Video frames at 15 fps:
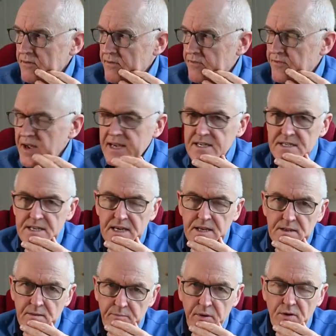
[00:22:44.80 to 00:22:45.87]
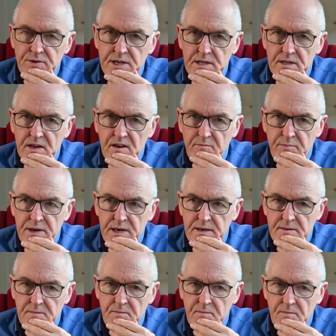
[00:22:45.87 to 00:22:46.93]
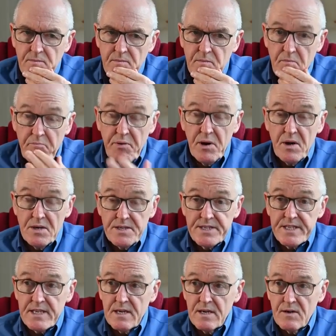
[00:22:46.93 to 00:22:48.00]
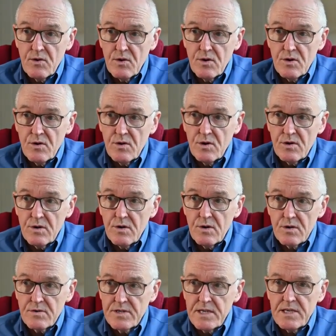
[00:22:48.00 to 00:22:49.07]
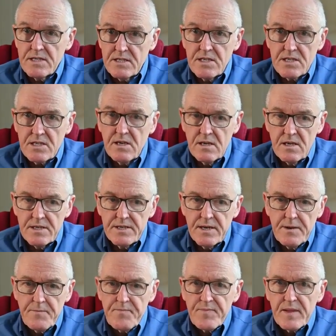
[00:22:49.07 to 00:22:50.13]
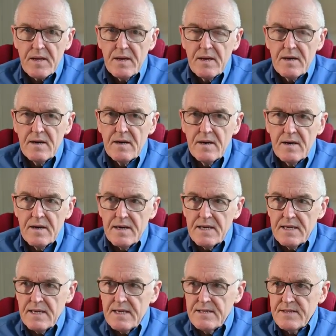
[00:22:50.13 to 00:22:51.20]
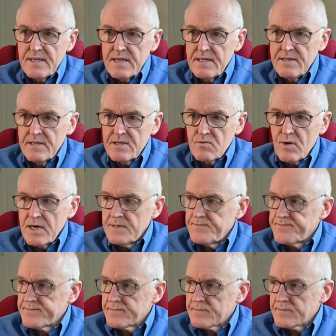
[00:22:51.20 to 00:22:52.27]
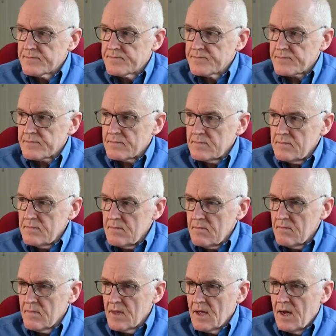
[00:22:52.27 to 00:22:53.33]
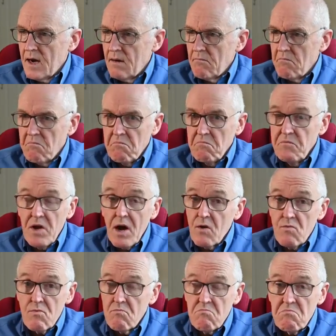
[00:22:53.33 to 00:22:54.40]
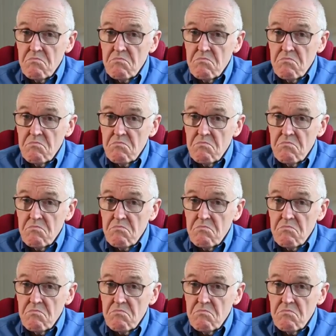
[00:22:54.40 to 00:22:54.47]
facing the body that have been burnt or discoloured in this way. No